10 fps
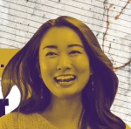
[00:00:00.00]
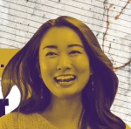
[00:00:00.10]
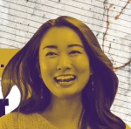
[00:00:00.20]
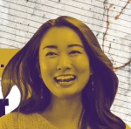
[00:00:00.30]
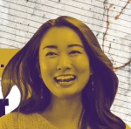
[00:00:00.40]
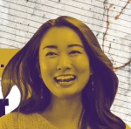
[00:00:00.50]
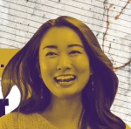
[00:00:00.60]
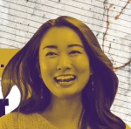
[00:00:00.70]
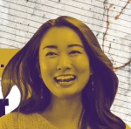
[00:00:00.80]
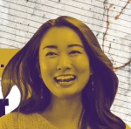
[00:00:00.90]

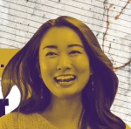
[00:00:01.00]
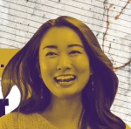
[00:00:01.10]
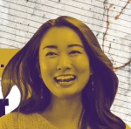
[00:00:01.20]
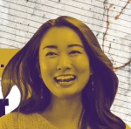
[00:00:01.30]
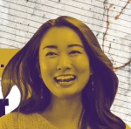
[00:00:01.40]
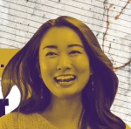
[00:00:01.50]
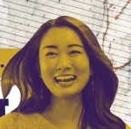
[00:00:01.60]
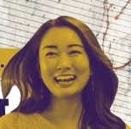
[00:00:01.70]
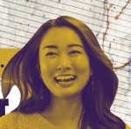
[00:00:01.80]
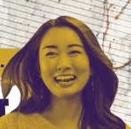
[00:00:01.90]

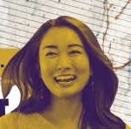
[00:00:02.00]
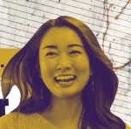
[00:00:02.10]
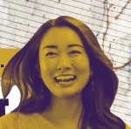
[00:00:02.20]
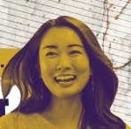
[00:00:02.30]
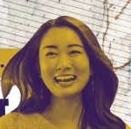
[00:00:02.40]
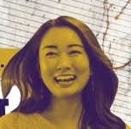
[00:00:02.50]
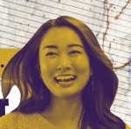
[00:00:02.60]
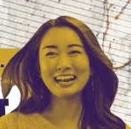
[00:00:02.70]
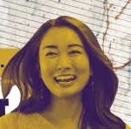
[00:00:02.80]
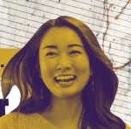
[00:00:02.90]

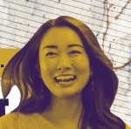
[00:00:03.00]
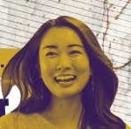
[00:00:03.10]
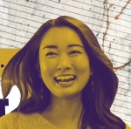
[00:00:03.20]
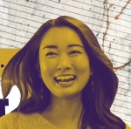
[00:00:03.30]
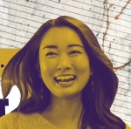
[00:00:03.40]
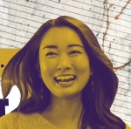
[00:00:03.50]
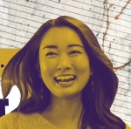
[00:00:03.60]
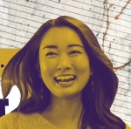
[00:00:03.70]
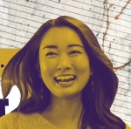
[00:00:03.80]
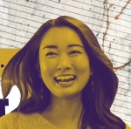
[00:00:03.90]

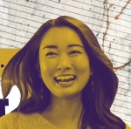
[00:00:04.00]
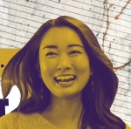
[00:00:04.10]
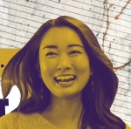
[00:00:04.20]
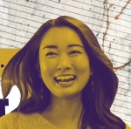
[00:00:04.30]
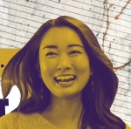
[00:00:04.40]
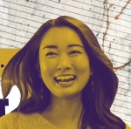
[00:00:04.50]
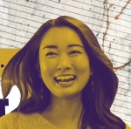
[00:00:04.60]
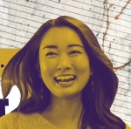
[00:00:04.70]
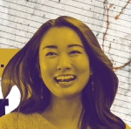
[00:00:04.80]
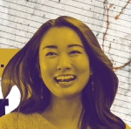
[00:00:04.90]

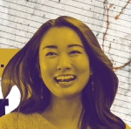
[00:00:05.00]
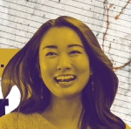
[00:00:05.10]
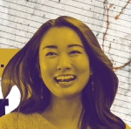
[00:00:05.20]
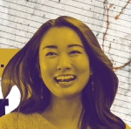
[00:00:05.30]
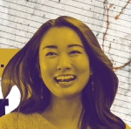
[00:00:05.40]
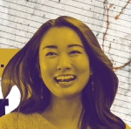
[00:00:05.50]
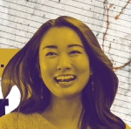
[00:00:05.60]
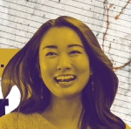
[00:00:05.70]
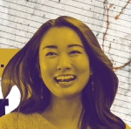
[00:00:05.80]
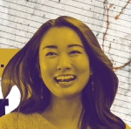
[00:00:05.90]

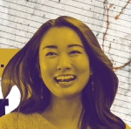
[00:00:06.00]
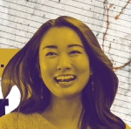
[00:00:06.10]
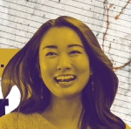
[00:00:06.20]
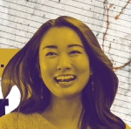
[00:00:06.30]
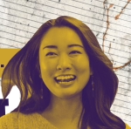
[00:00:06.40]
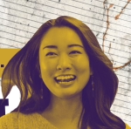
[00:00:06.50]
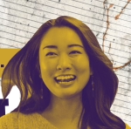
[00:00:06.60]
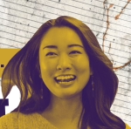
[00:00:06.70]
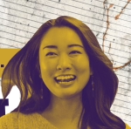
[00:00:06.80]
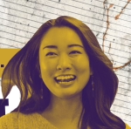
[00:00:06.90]

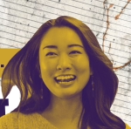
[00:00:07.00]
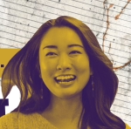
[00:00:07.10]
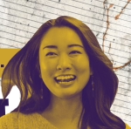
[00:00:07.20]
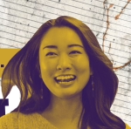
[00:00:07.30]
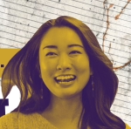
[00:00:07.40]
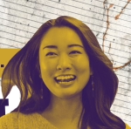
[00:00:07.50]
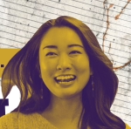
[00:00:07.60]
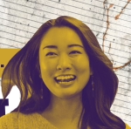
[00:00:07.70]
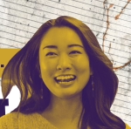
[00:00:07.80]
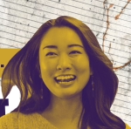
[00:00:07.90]
This is a still picture; no speech is visible.